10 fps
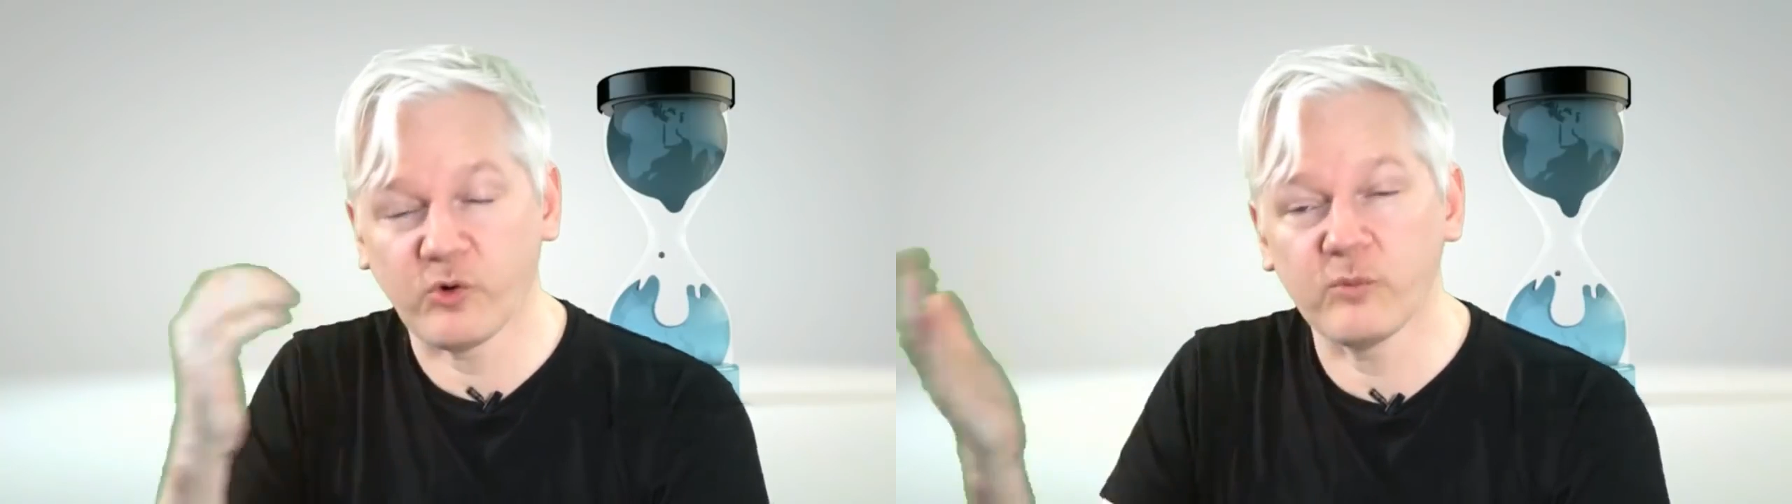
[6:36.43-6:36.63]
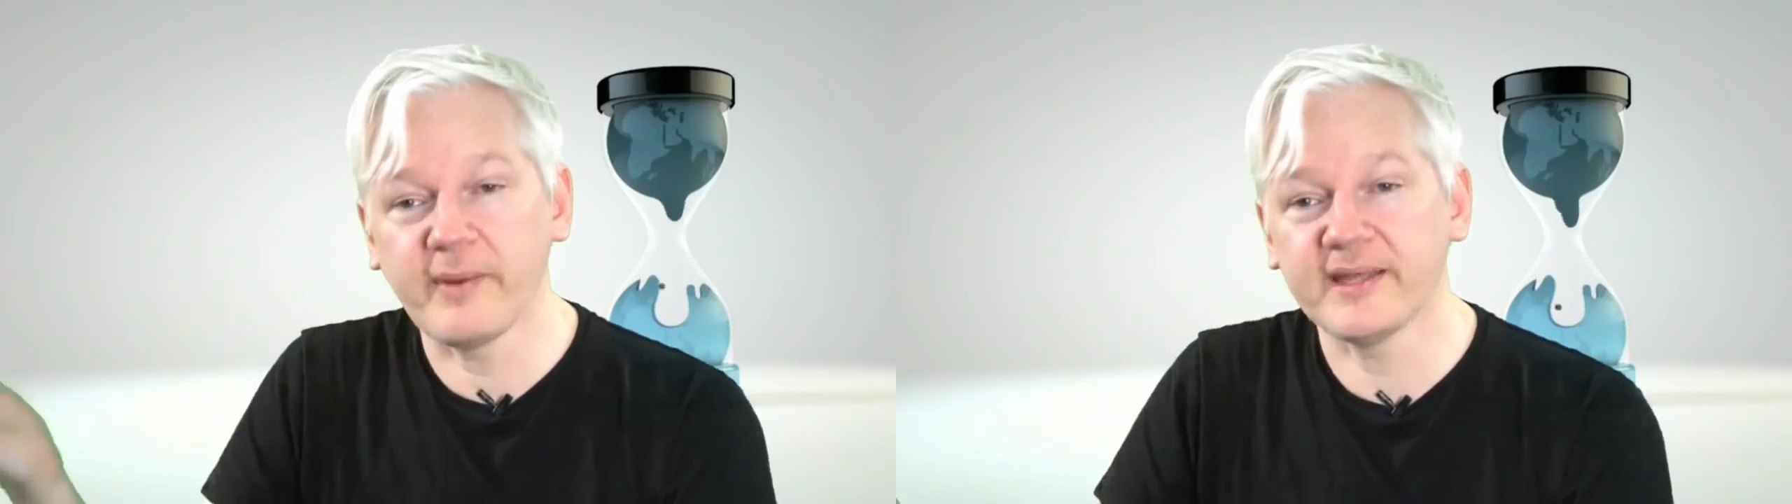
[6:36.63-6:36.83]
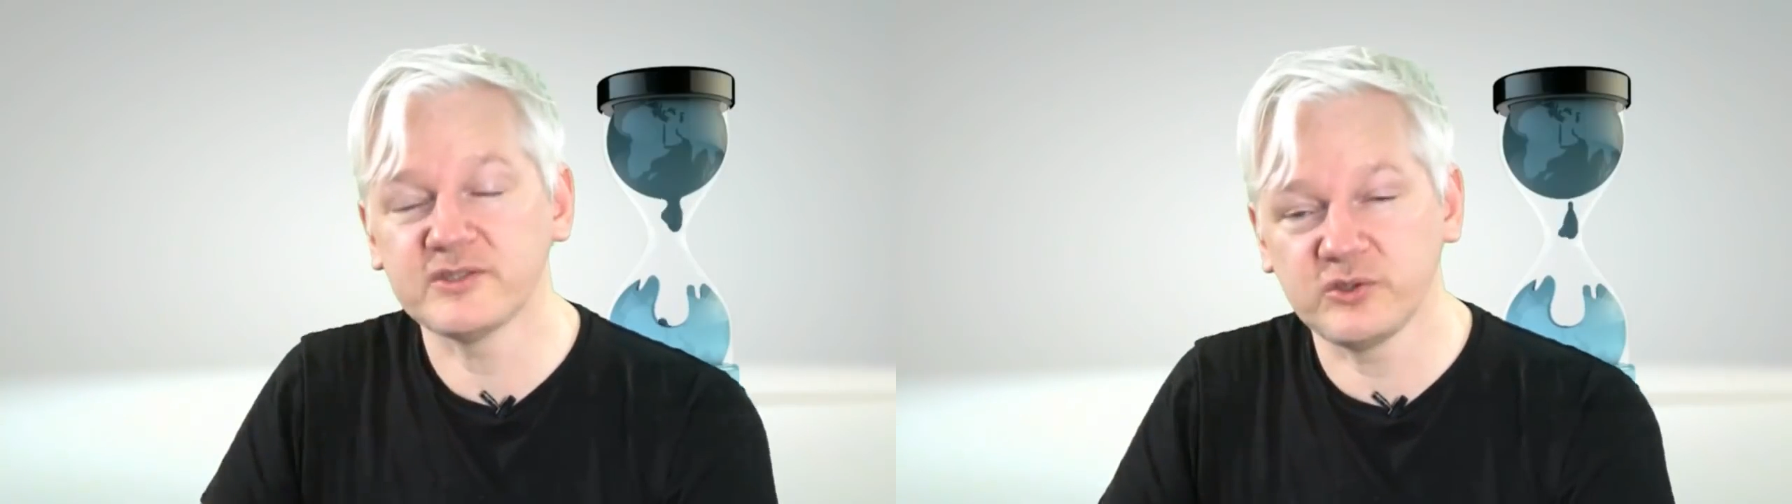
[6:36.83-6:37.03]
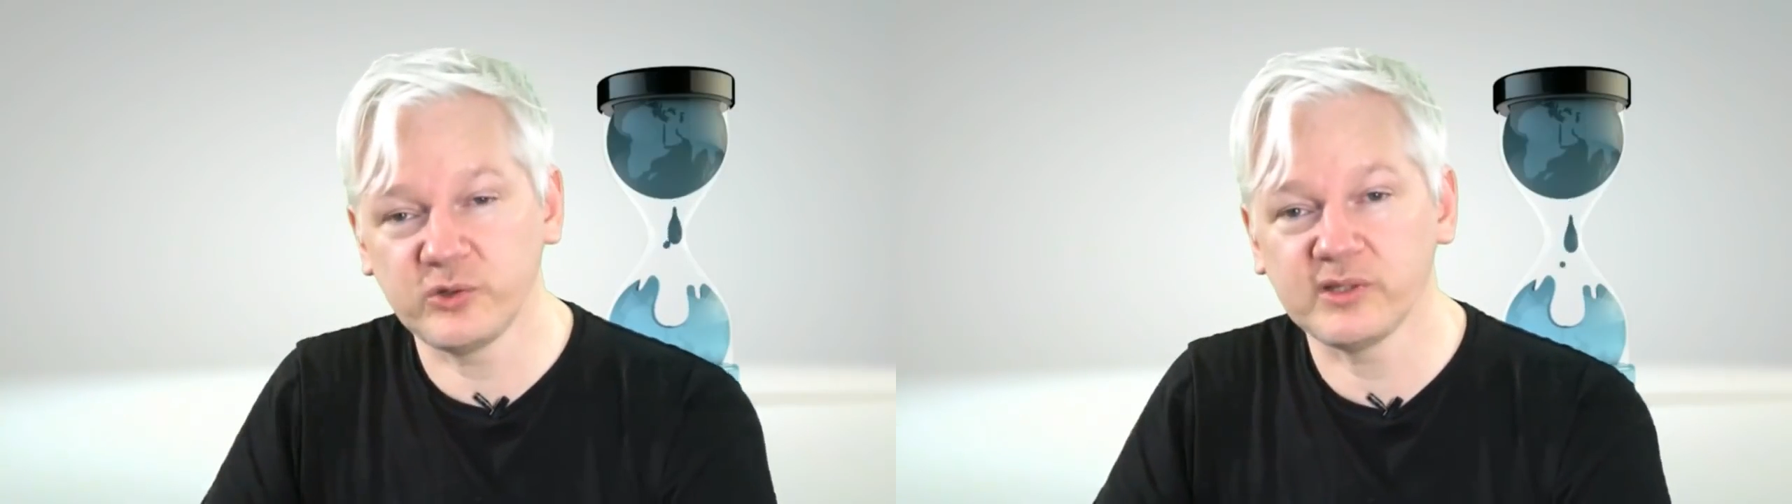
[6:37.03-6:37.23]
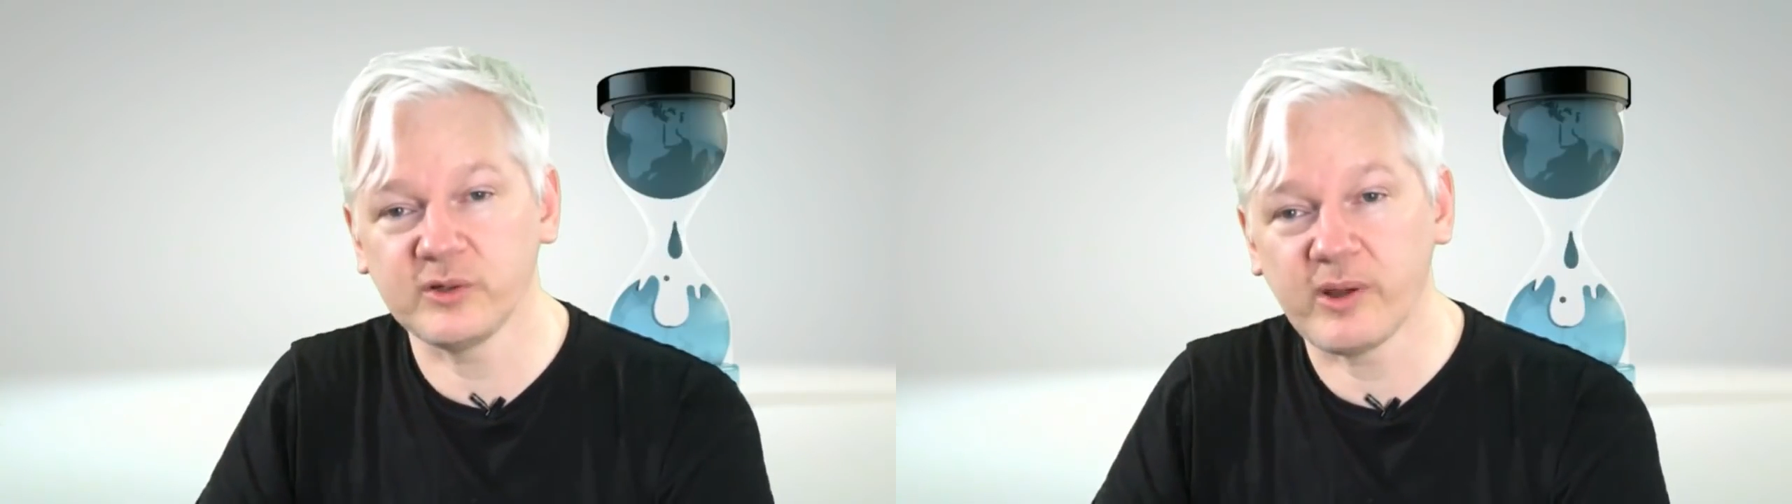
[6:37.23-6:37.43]
man's
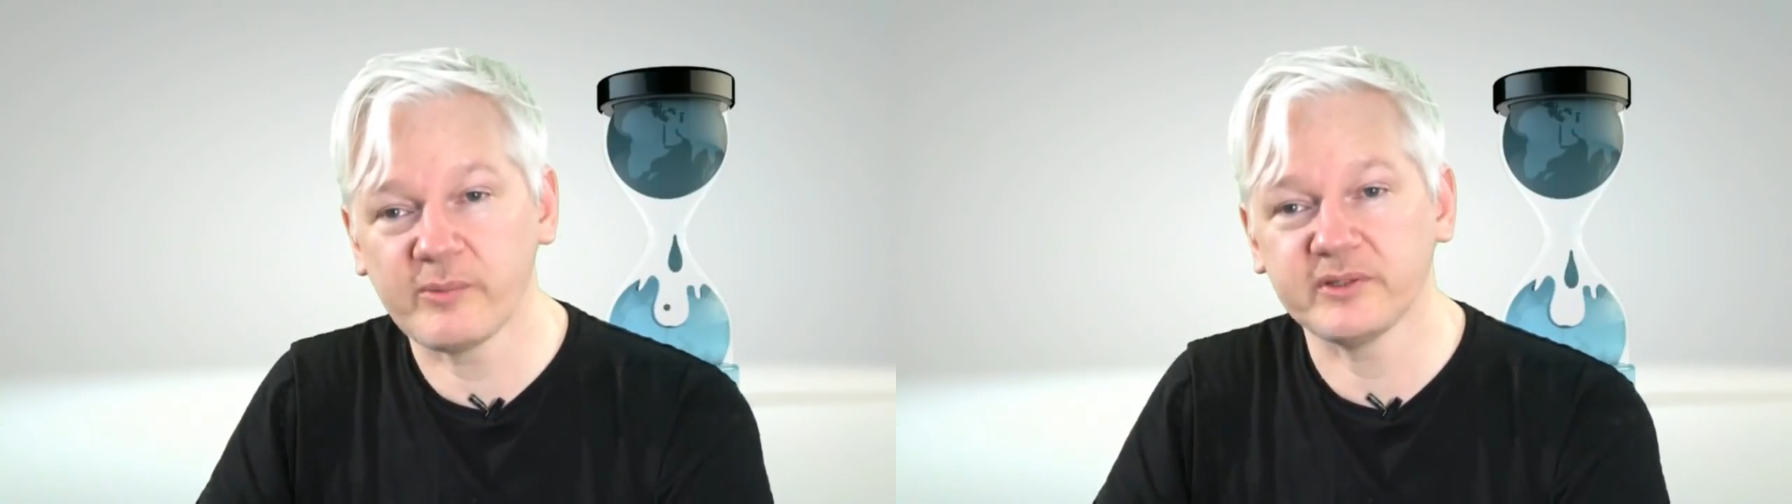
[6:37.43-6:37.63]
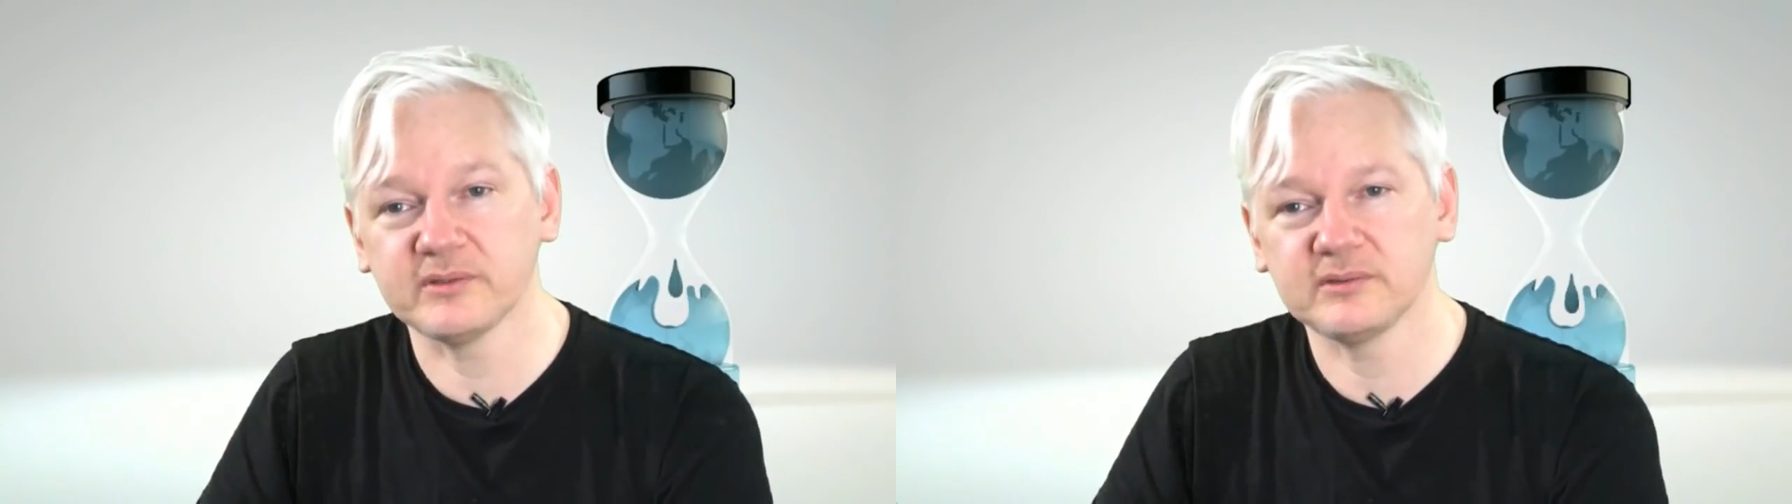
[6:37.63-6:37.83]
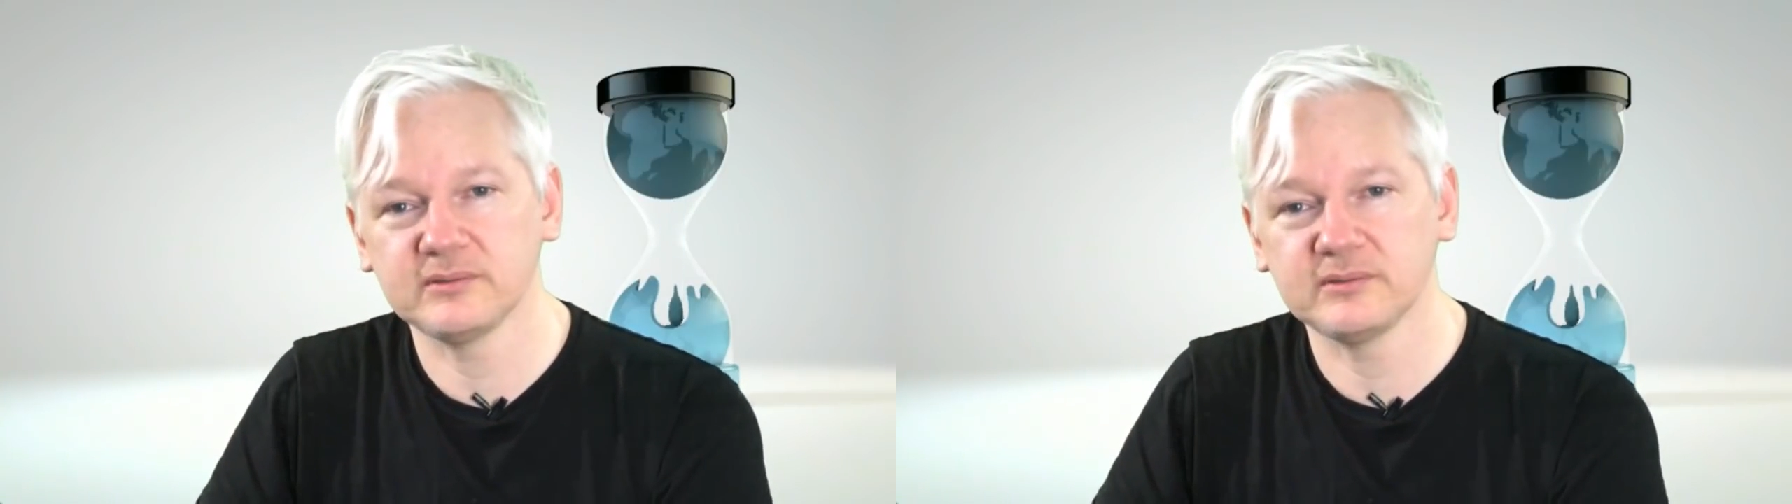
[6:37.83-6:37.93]
nuclear weapon,